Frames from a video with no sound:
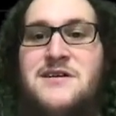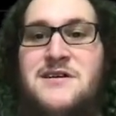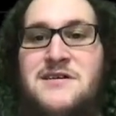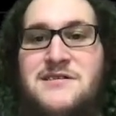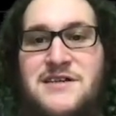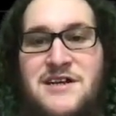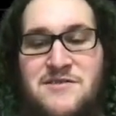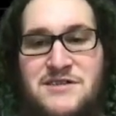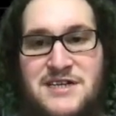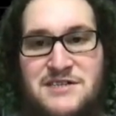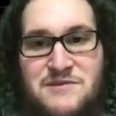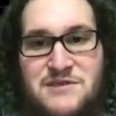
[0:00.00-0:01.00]
So anyways,
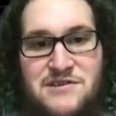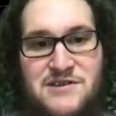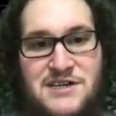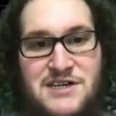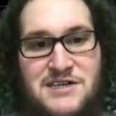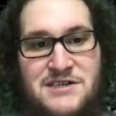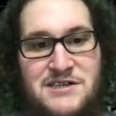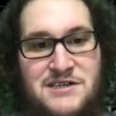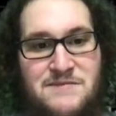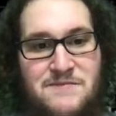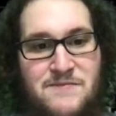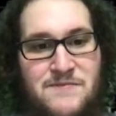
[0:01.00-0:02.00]
that's what's going
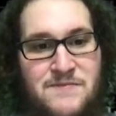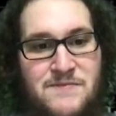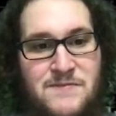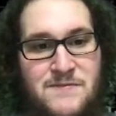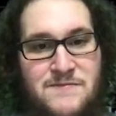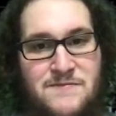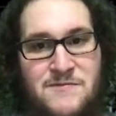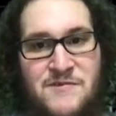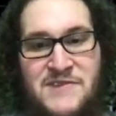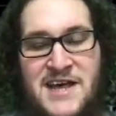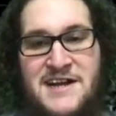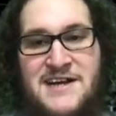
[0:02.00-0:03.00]
on
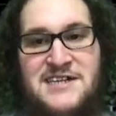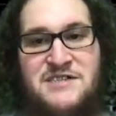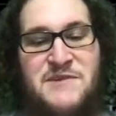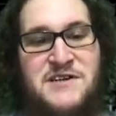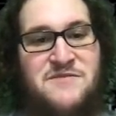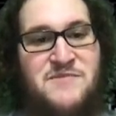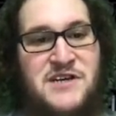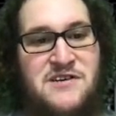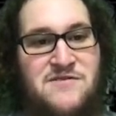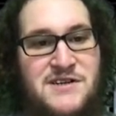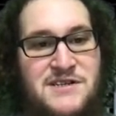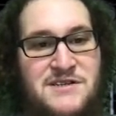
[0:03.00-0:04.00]
with that aspect of
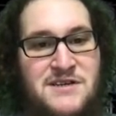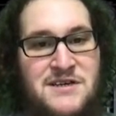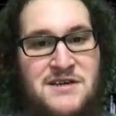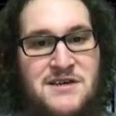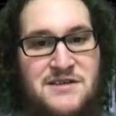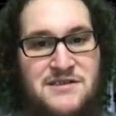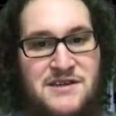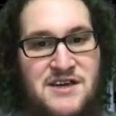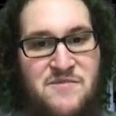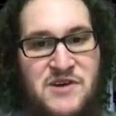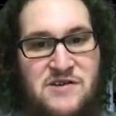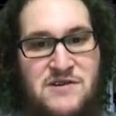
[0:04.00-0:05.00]
Bitcoin. So
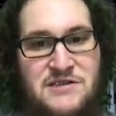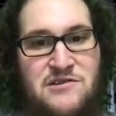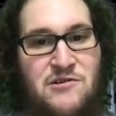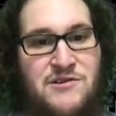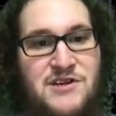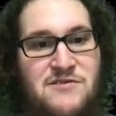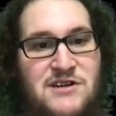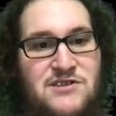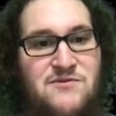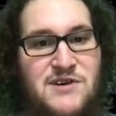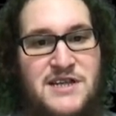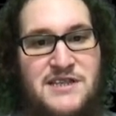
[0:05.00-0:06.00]
yeah, Bitcoin's holding around
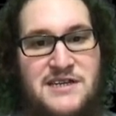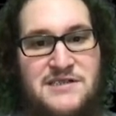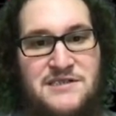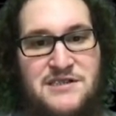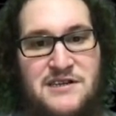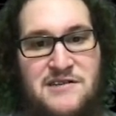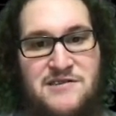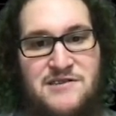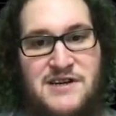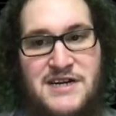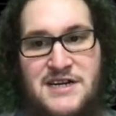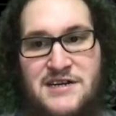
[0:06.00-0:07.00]
$20,000
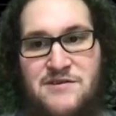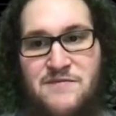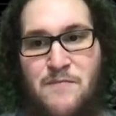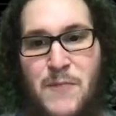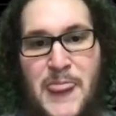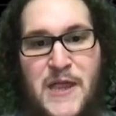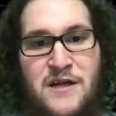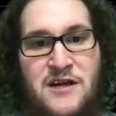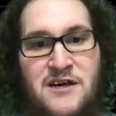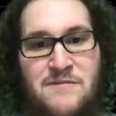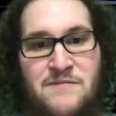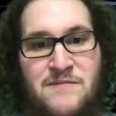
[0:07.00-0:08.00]
right now.
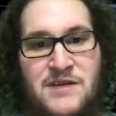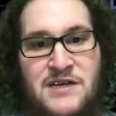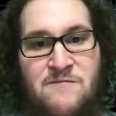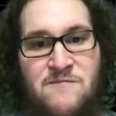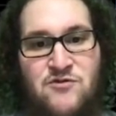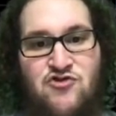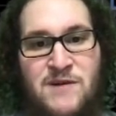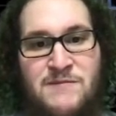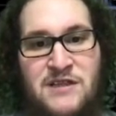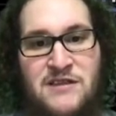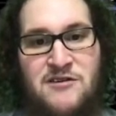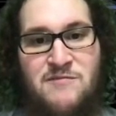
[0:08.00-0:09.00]
It dropped
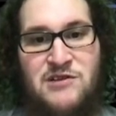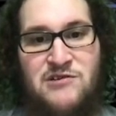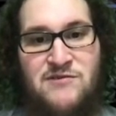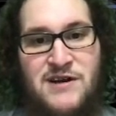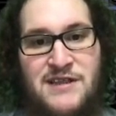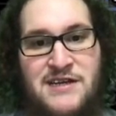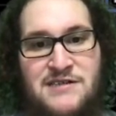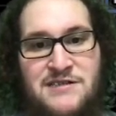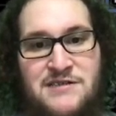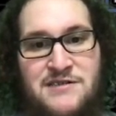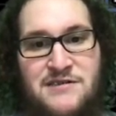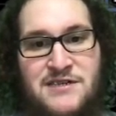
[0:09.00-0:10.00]
a little below
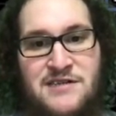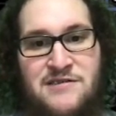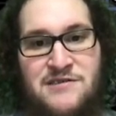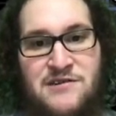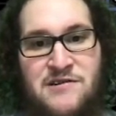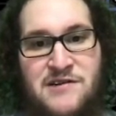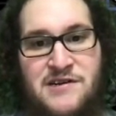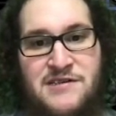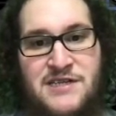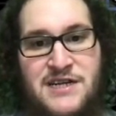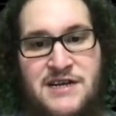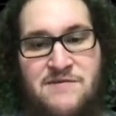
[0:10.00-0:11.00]
$20,000 earlier today.